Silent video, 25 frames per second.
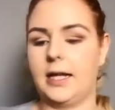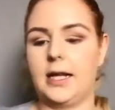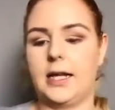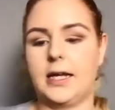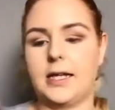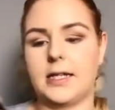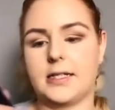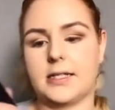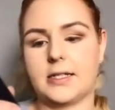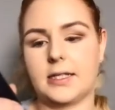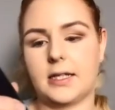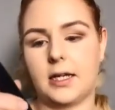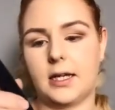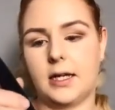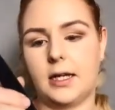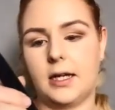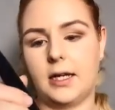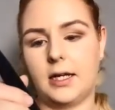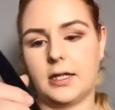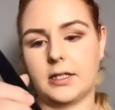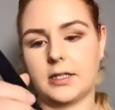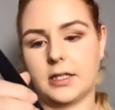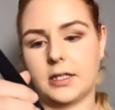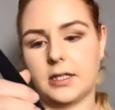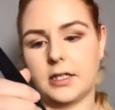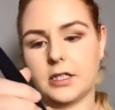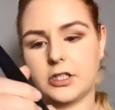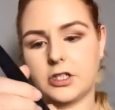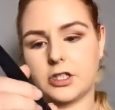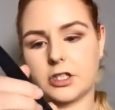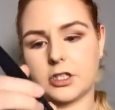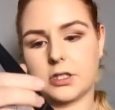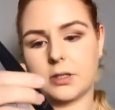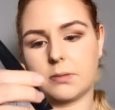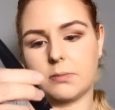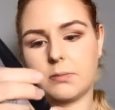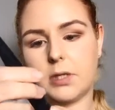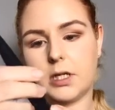and it's I think it's
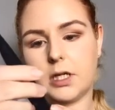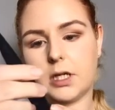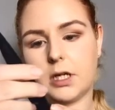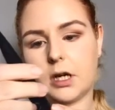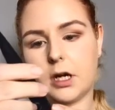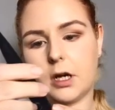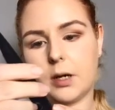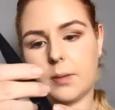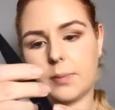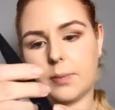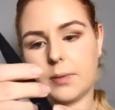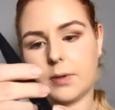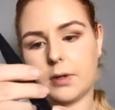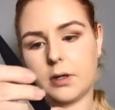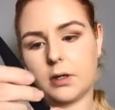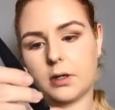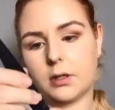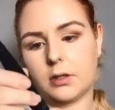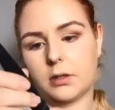just a makeup